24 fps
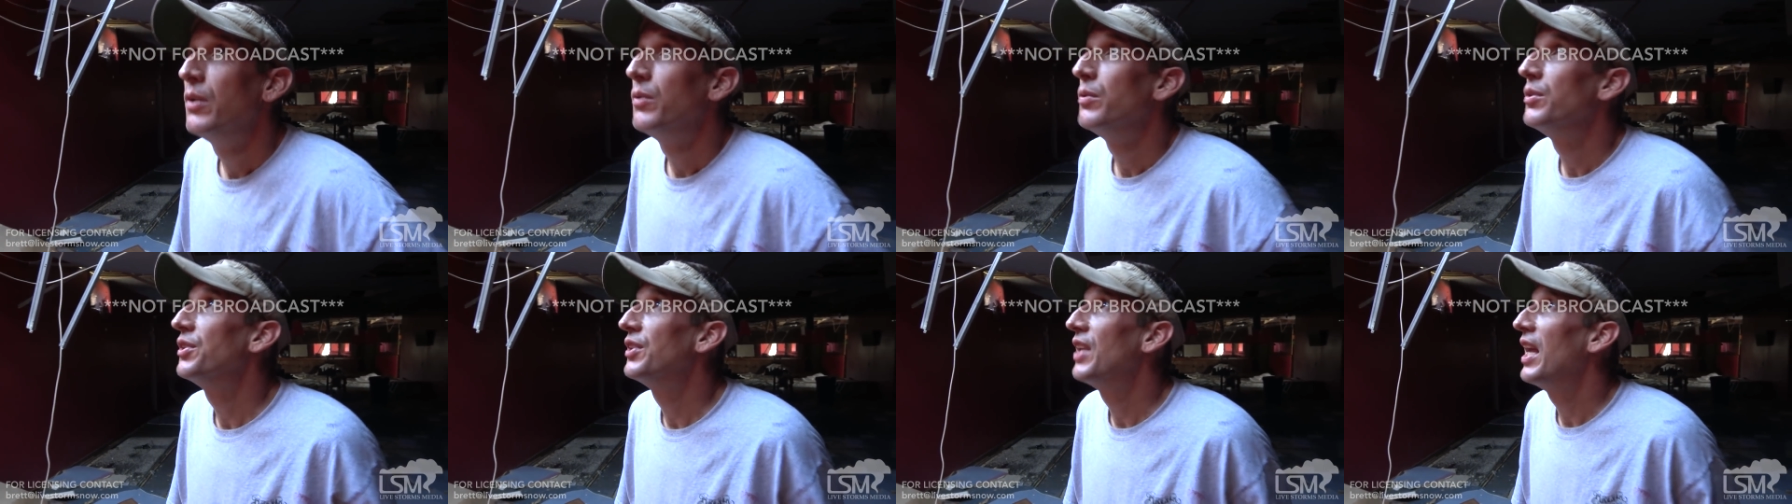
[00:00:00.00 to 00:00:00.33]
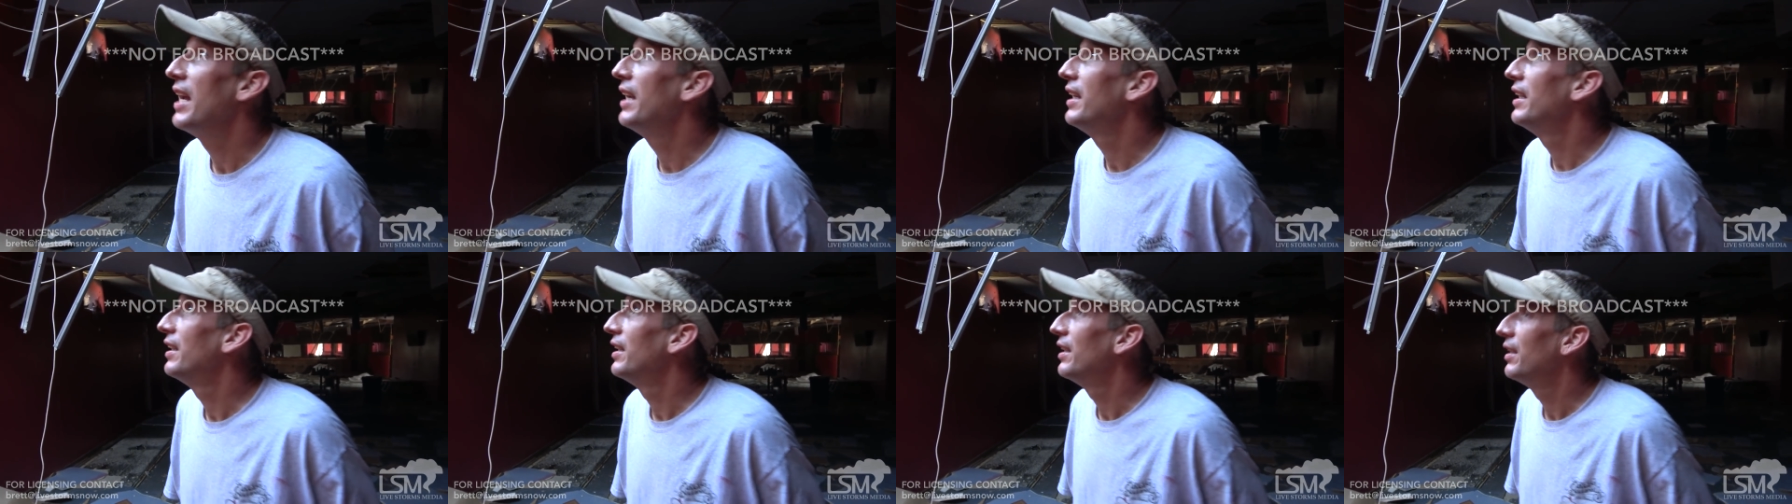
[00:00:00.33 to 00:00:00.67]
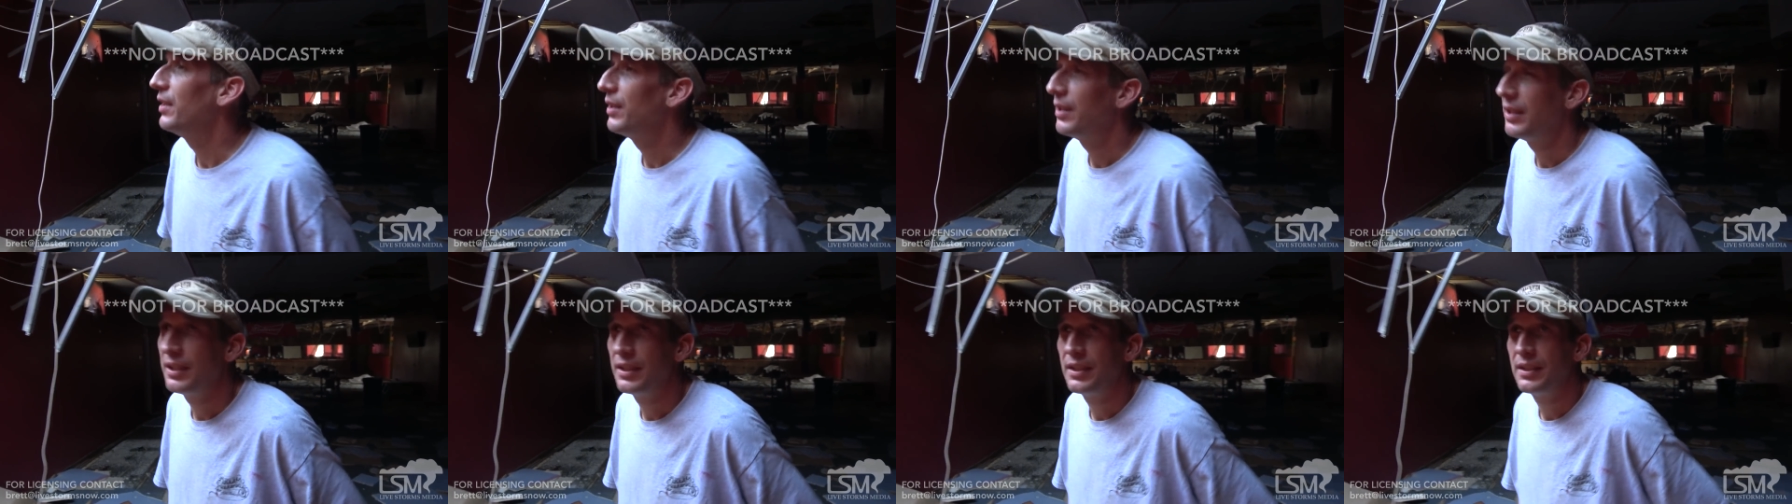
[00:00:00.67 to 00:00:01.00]
We're standing
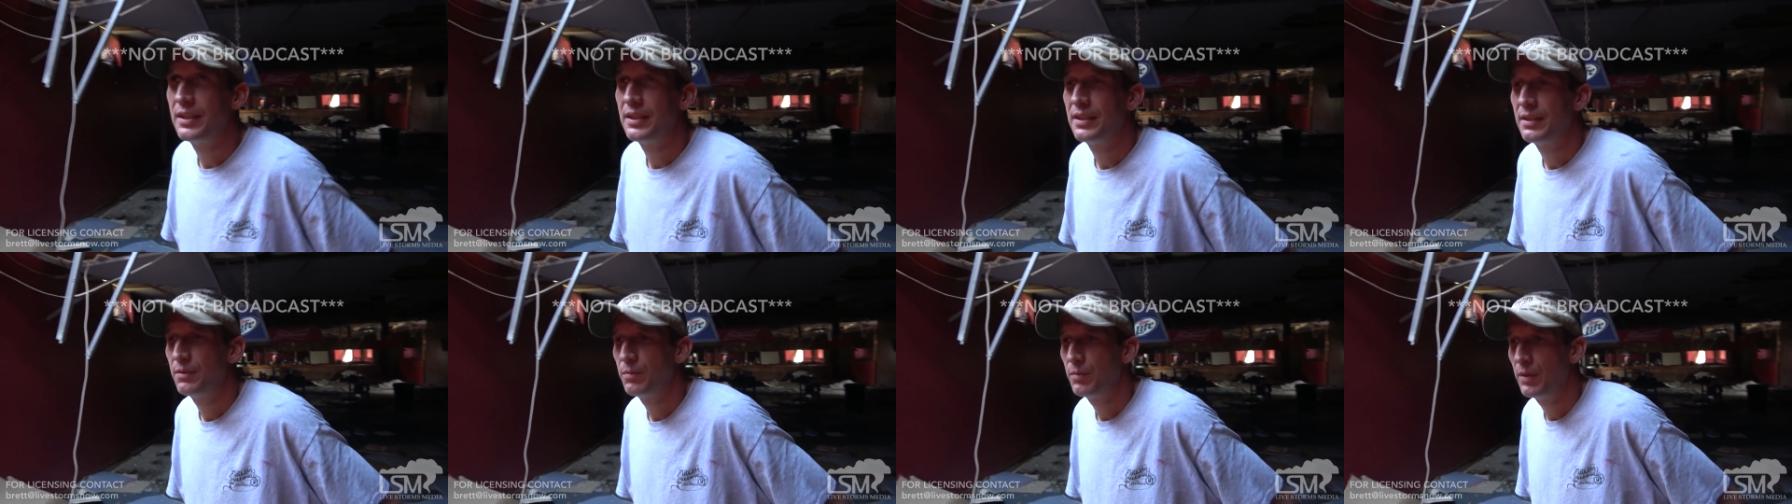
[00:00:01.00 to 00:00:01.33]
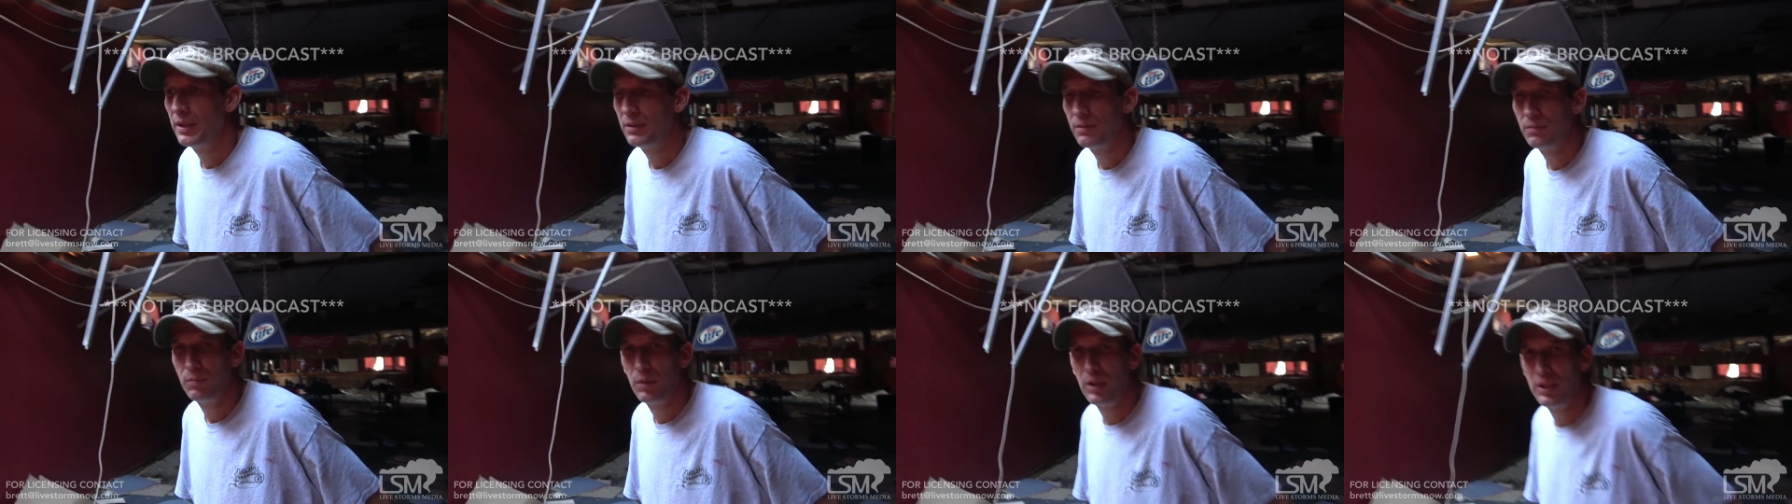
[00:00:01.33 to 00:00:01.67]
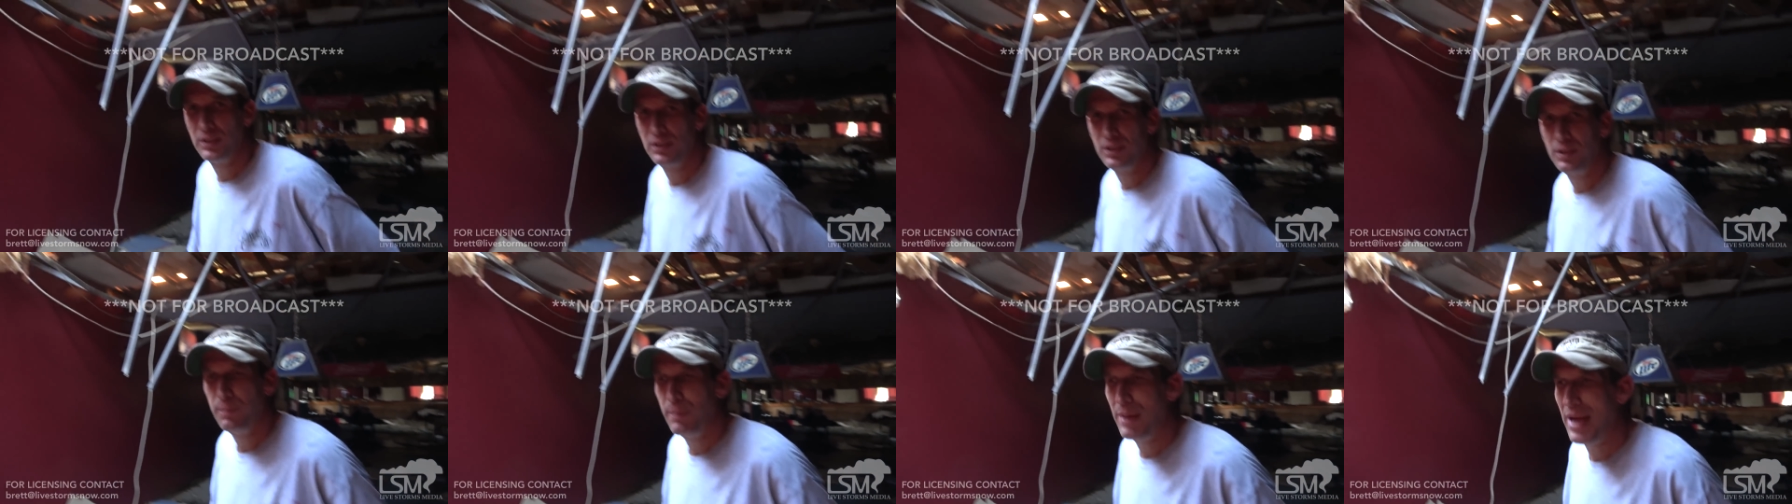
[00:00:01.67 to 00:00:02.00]
in what
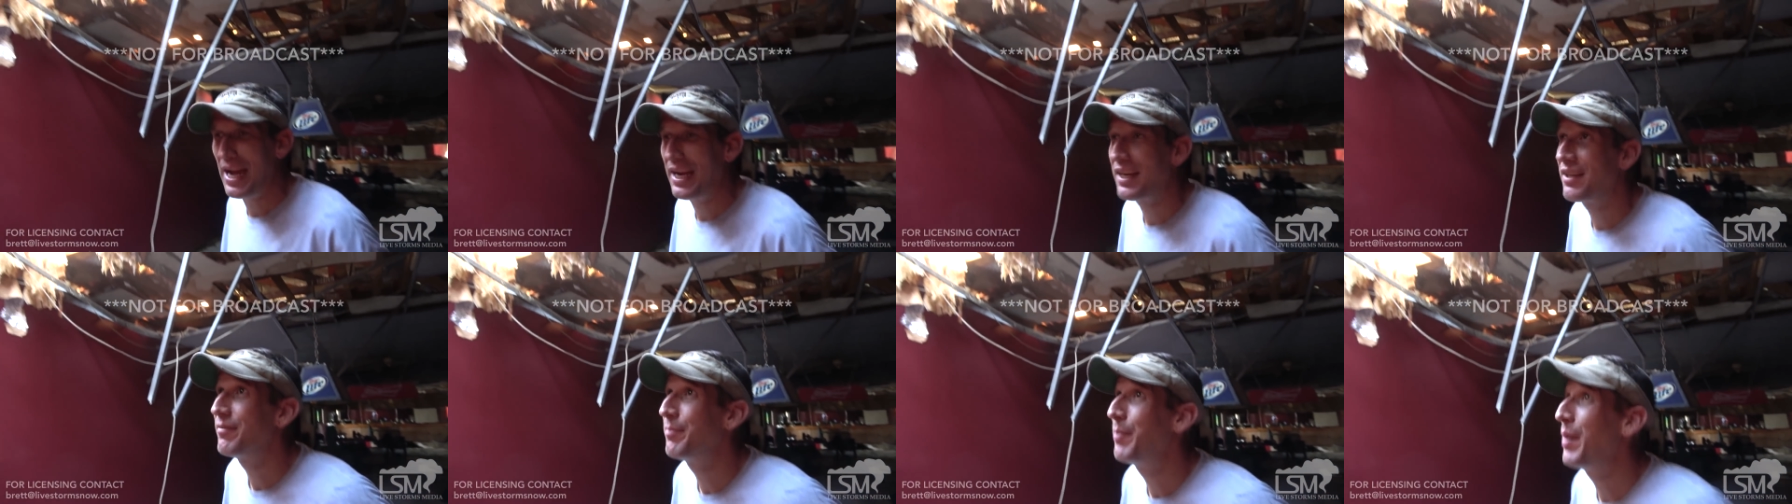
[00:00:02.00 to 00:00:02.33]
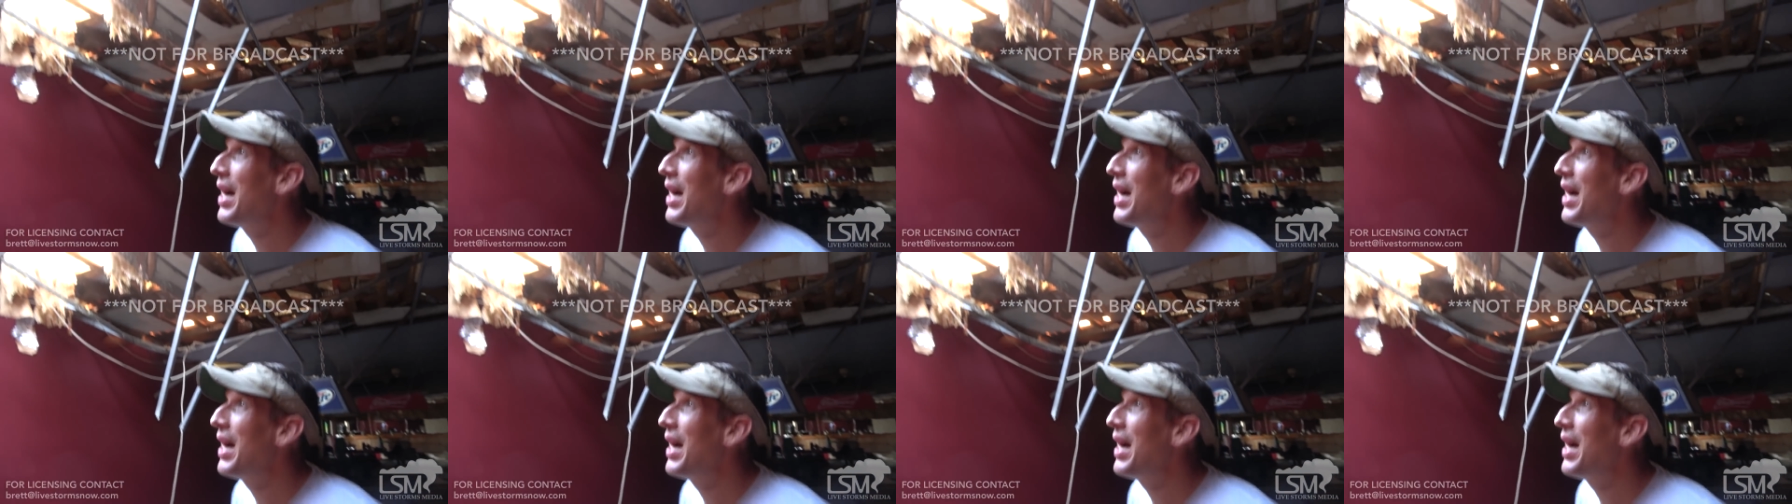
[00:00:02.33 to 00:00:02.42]
was the back of